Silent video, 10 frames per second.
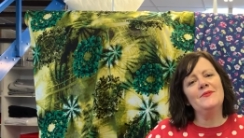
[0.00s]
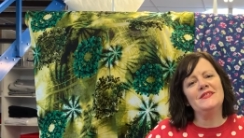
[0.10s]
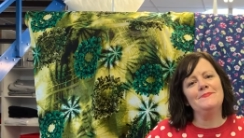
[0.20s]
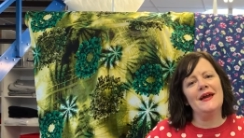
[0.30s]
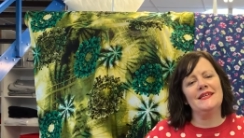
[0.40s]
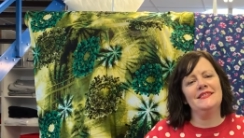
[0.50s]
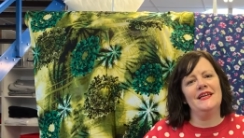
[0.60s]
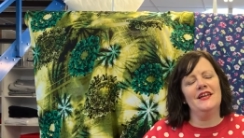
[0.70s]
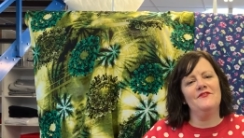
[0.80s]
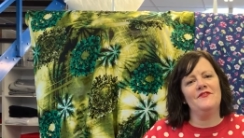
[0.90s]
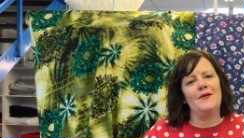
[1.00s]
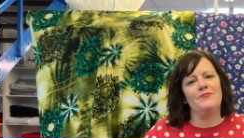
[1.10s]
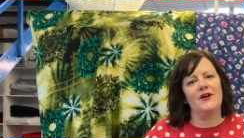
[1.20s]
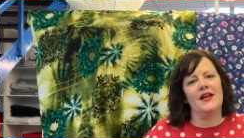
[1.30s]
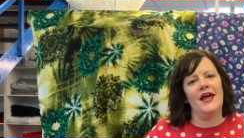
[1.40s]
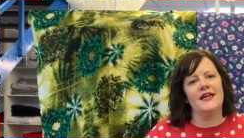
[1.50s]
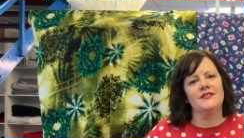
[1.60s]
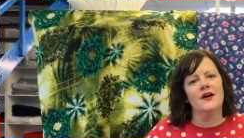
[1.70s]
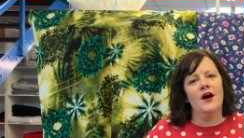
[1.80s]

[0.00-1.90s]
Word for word: it's Maxine at Fabricland.